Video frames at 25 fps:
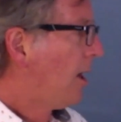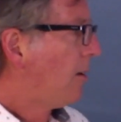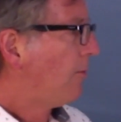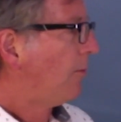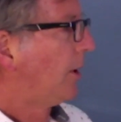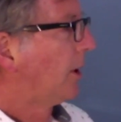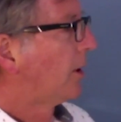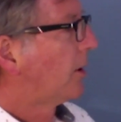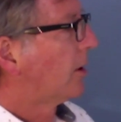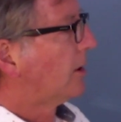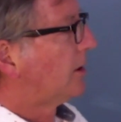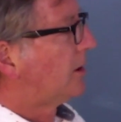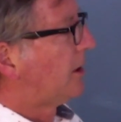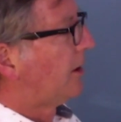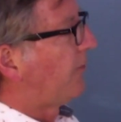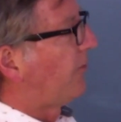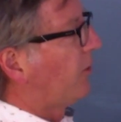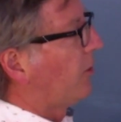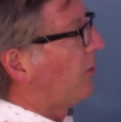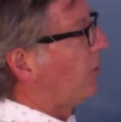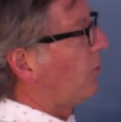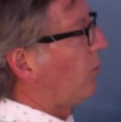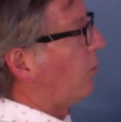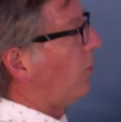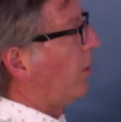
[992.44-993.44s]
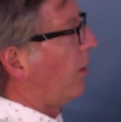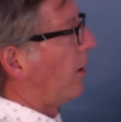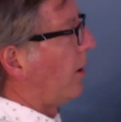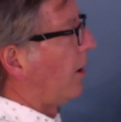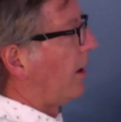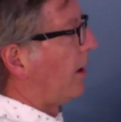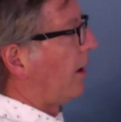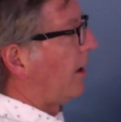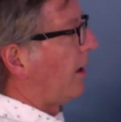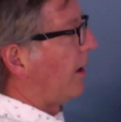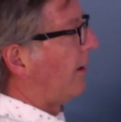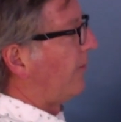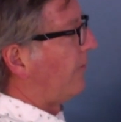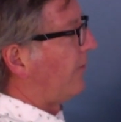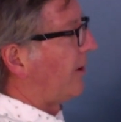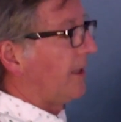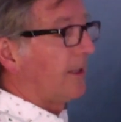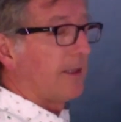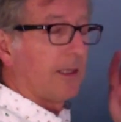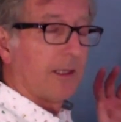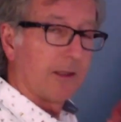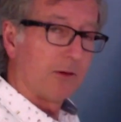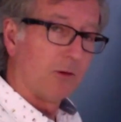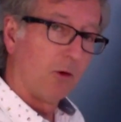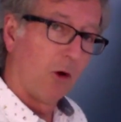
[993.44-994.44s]
because if
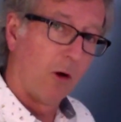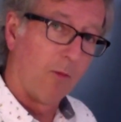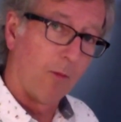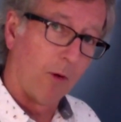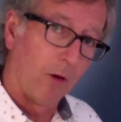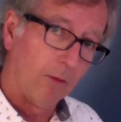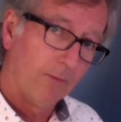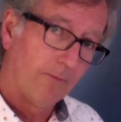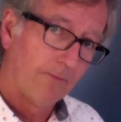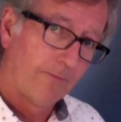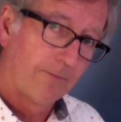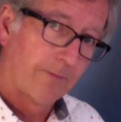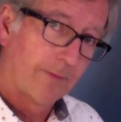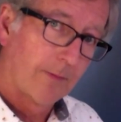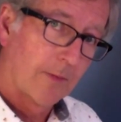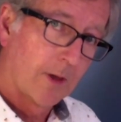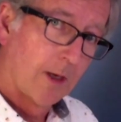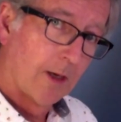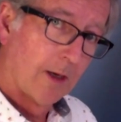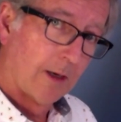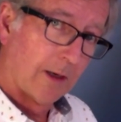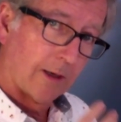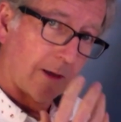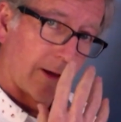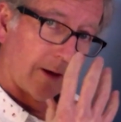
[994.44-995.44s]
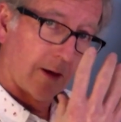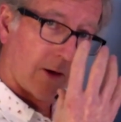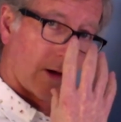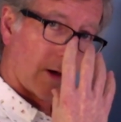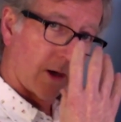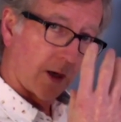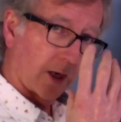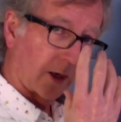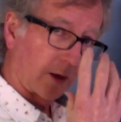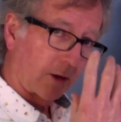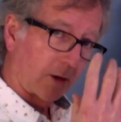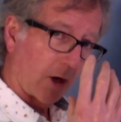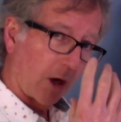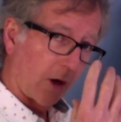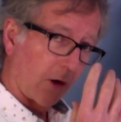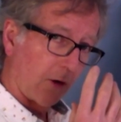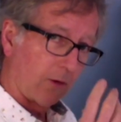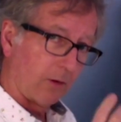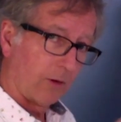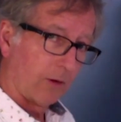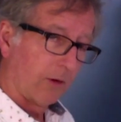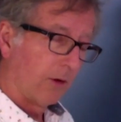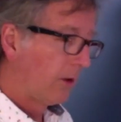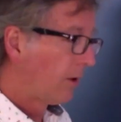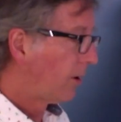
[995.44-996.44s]
this is normal, a
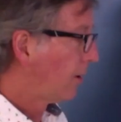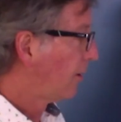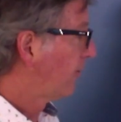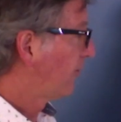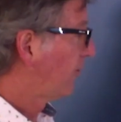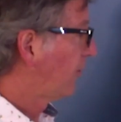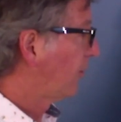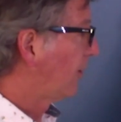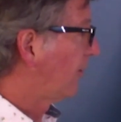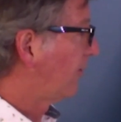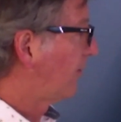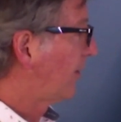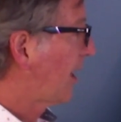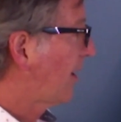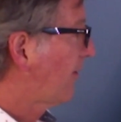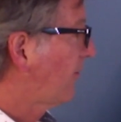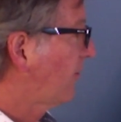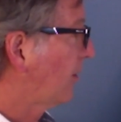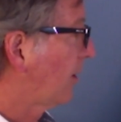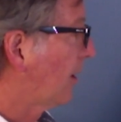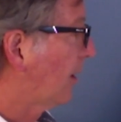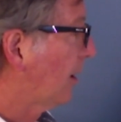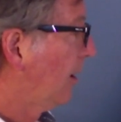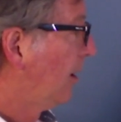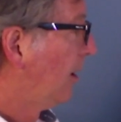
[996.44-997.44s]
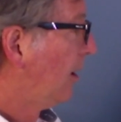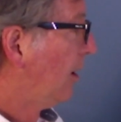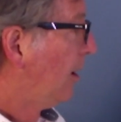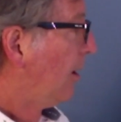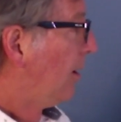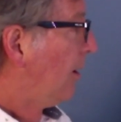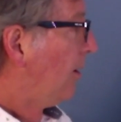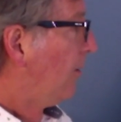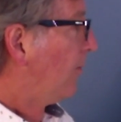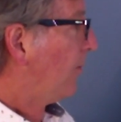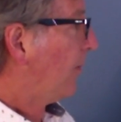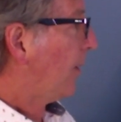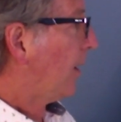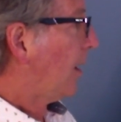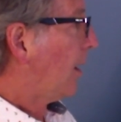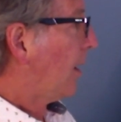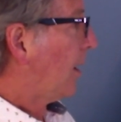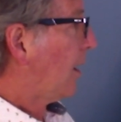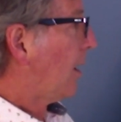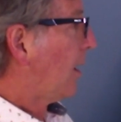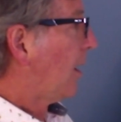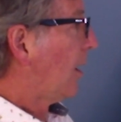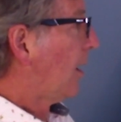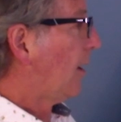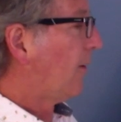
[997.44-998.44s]
cone full of lavender,
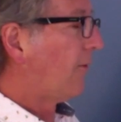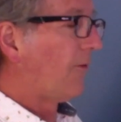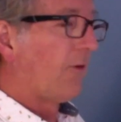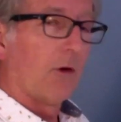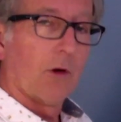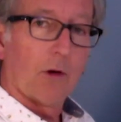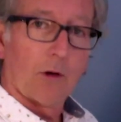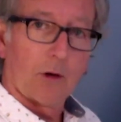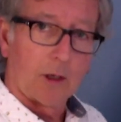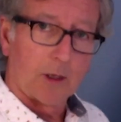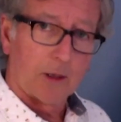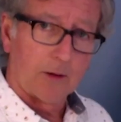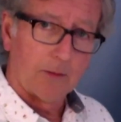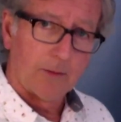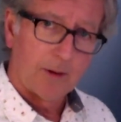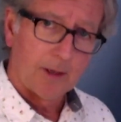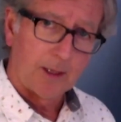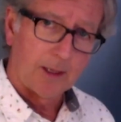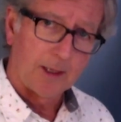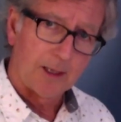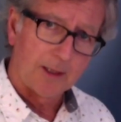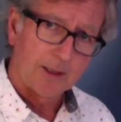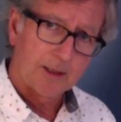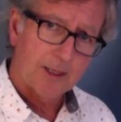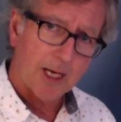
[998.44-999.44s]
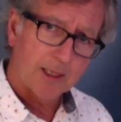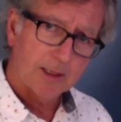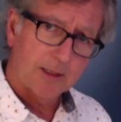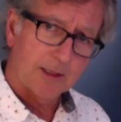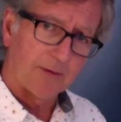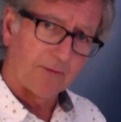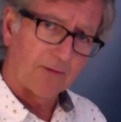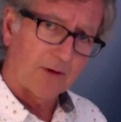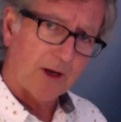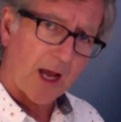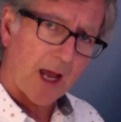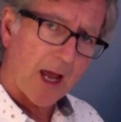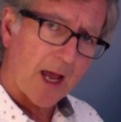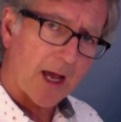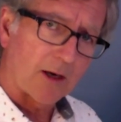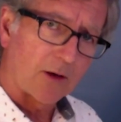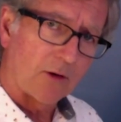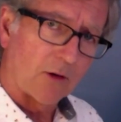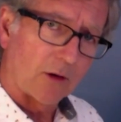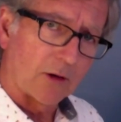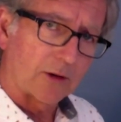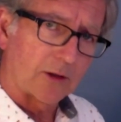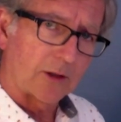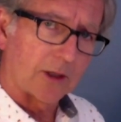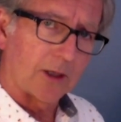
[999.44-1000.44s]
if you're an intensive care
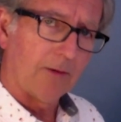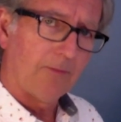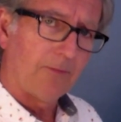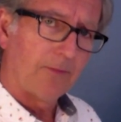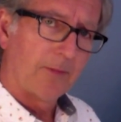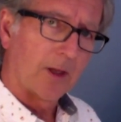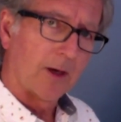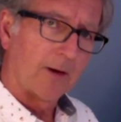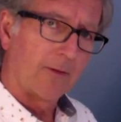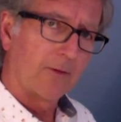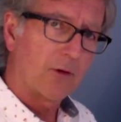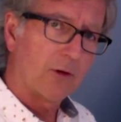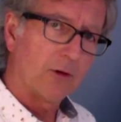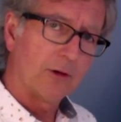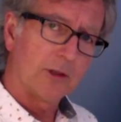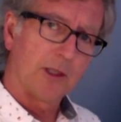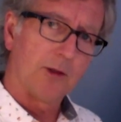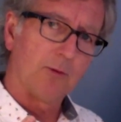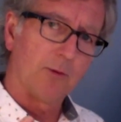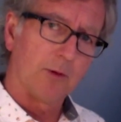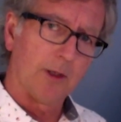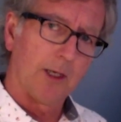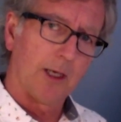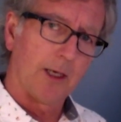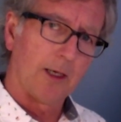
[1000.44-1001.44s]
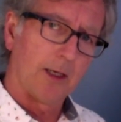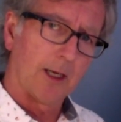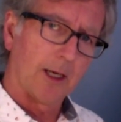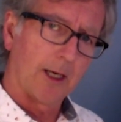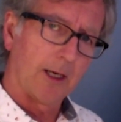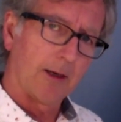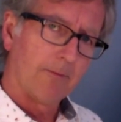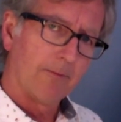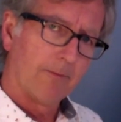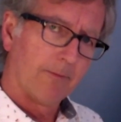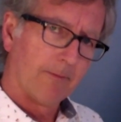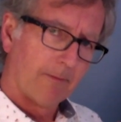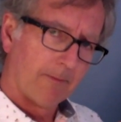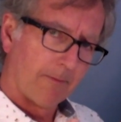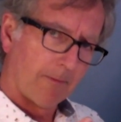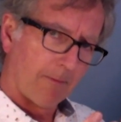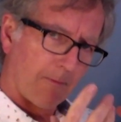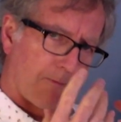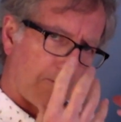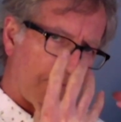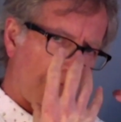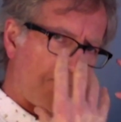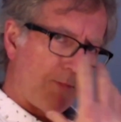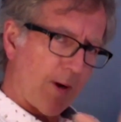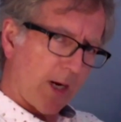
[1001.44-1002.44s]
doctor, of course you would need a
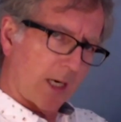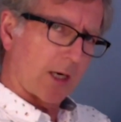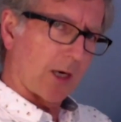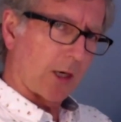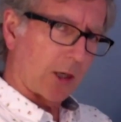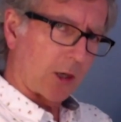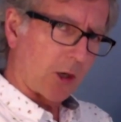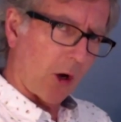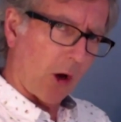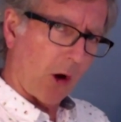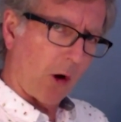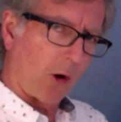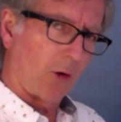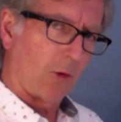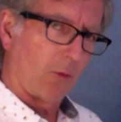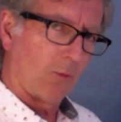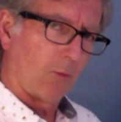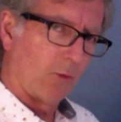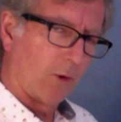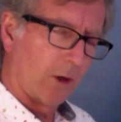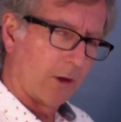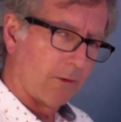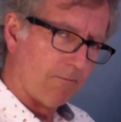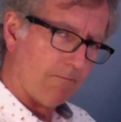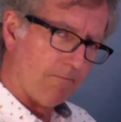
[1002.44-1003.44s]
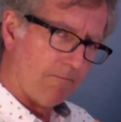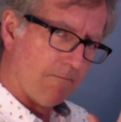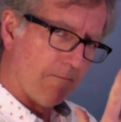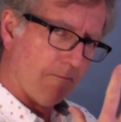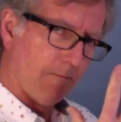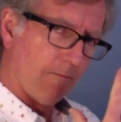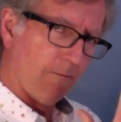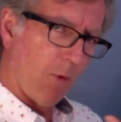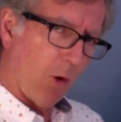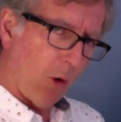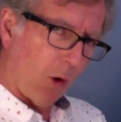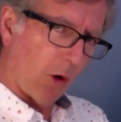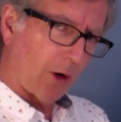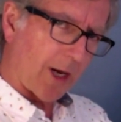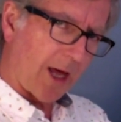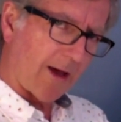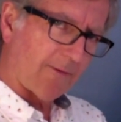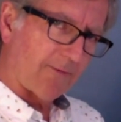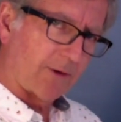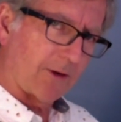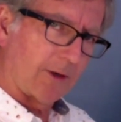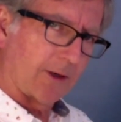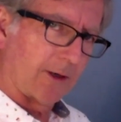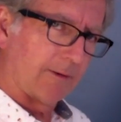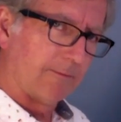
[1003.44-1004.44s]
bigger cone with more
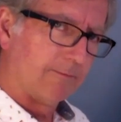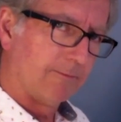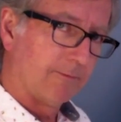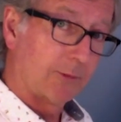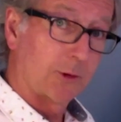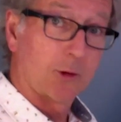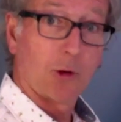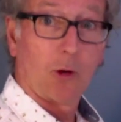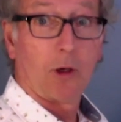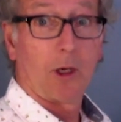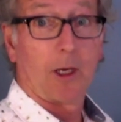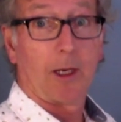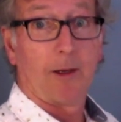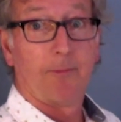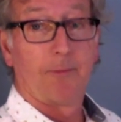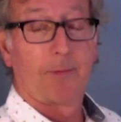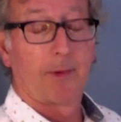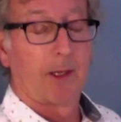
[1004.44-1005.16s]
lavender, surely.